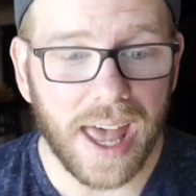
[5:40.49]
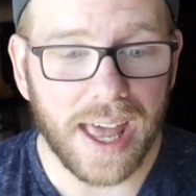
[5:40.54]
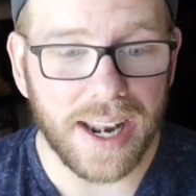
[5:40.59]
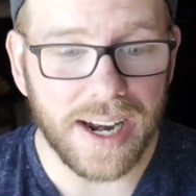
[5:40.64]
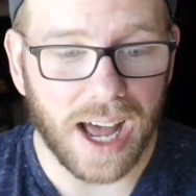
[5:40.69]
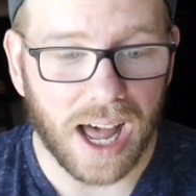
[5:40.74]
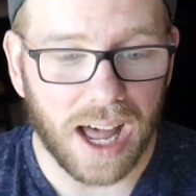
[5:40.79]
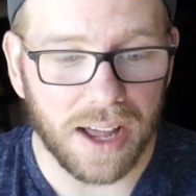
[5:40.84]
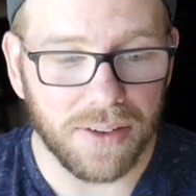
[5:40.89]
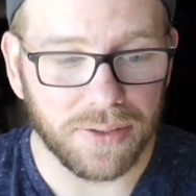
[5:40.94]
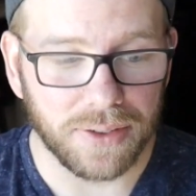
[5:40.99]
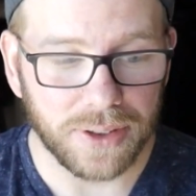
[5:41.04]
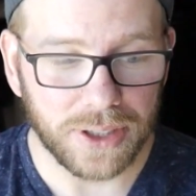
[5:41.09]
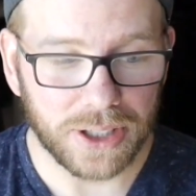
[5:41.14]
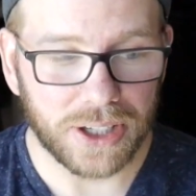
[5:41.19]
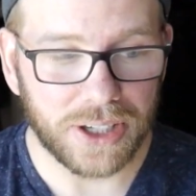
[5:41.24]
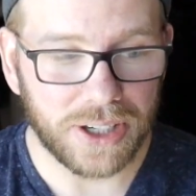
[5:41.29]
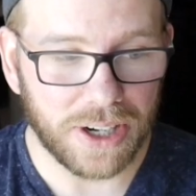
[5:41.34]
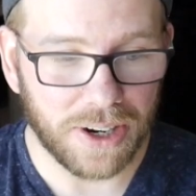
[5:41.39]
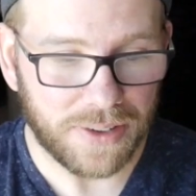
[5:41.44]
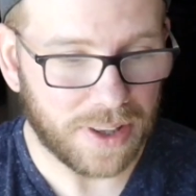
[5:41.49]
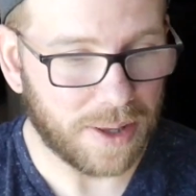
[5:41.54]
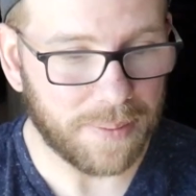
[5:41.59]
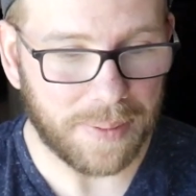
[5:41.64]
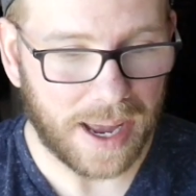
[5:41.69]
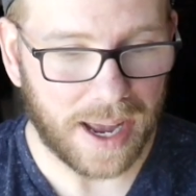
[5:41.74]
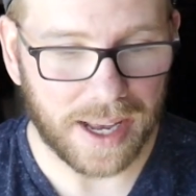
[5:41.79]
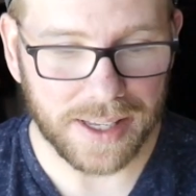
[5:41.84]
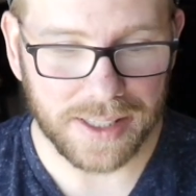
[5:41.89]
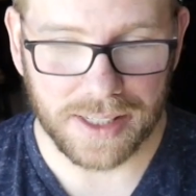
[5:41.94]
And I've learned over the
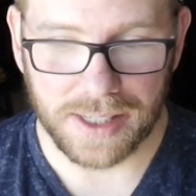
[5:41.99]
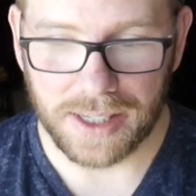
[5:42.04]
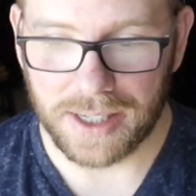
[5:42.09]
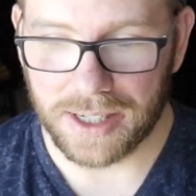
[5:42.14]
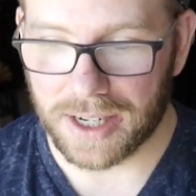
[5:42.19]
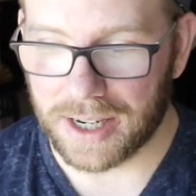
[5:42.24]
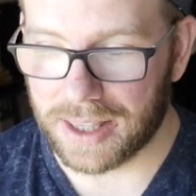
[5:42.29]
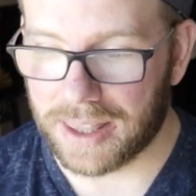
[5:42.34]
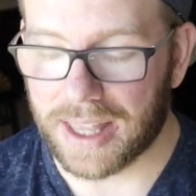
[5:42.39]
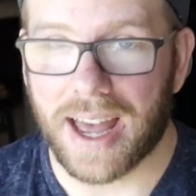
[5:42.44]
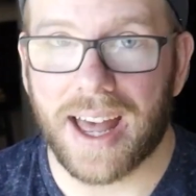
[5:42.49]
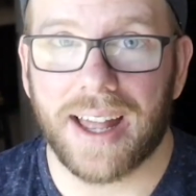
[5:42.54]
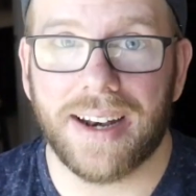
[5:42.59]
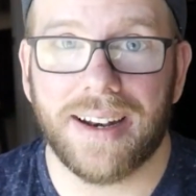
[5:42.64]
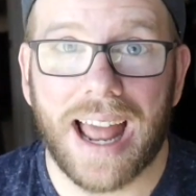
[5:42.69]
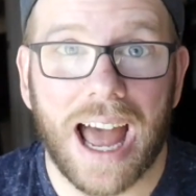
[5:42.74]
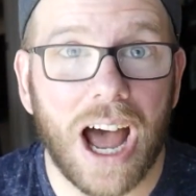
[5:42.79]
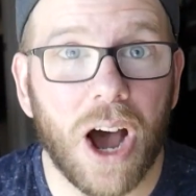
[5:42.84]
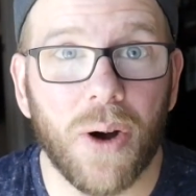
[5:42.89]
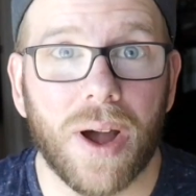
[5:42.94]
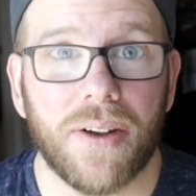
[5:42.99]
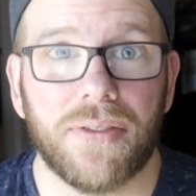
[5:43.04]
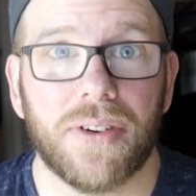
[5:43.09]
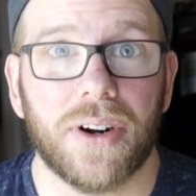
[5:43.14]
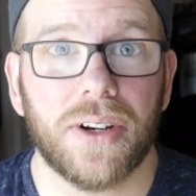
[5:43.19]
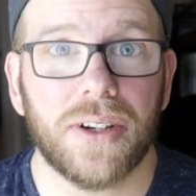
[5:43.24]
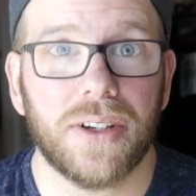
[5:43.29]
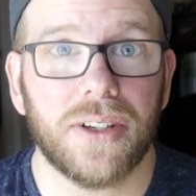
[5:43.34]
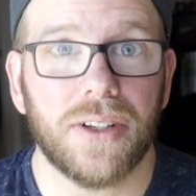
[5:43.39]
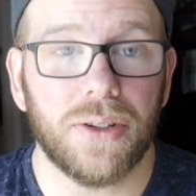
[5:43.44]
past year that
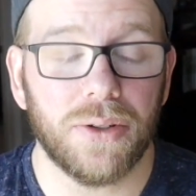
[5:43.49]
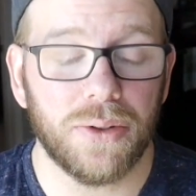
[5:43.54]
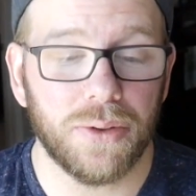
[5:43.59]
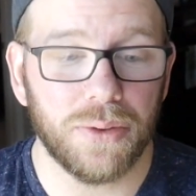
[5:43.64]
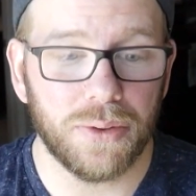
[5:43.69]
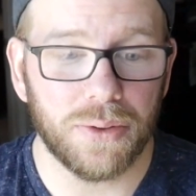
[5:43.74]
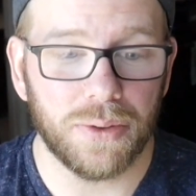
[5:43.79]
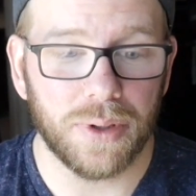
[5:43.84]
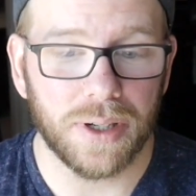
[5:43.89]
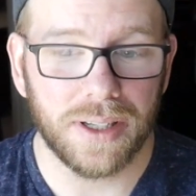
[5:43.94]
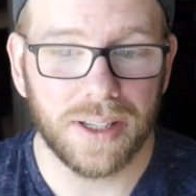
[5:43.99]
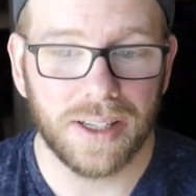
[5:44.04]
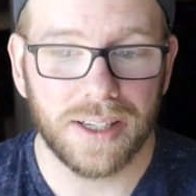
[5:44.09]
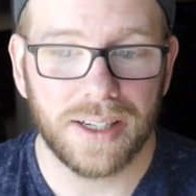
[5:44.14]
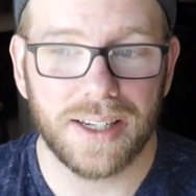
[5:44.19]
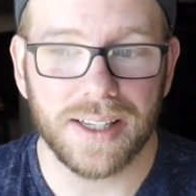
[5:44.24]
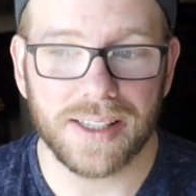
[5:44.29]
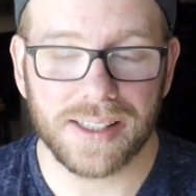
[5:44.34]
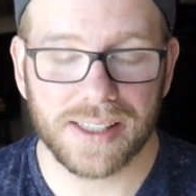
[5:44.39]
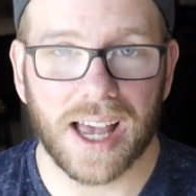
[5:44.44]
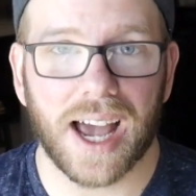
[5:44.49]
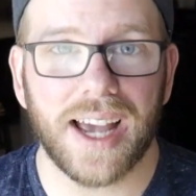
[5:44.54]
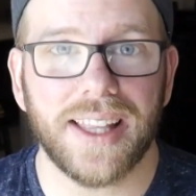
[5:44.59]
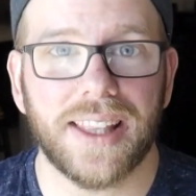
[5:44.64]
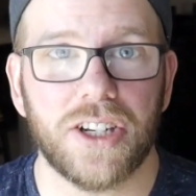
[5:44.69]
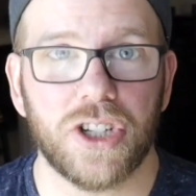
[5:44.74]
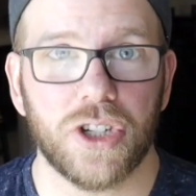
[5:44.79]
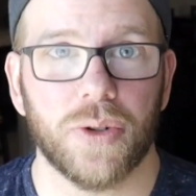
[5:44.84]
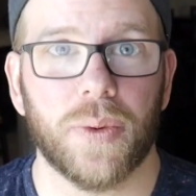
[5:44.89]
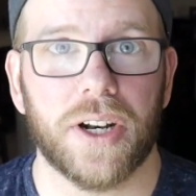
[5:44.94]
however you decide
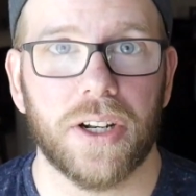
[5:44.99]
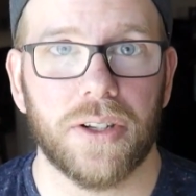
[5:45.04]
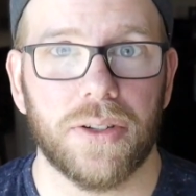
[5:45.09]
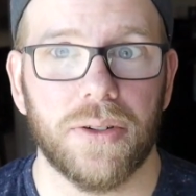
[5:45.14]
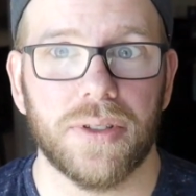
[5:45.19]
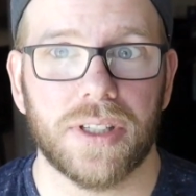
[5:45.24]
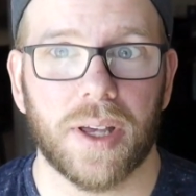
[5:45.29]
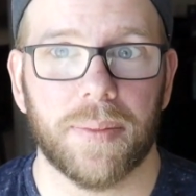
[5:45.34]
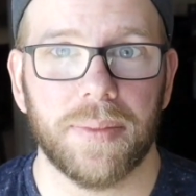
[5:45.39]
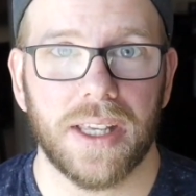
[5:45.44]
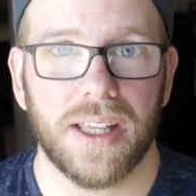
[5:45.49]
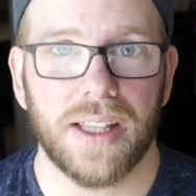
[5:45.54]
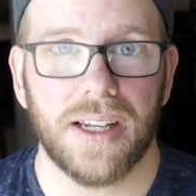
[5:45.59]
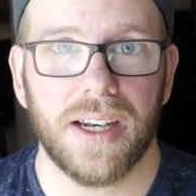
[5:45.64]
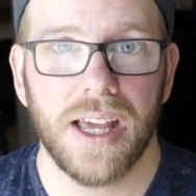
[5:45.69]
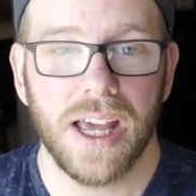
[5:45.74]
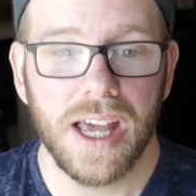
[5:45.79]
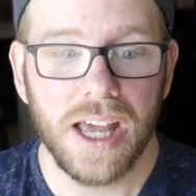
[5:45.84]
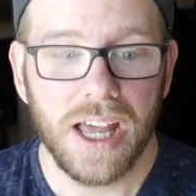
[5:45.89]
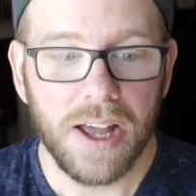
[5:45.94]
that you want to do something,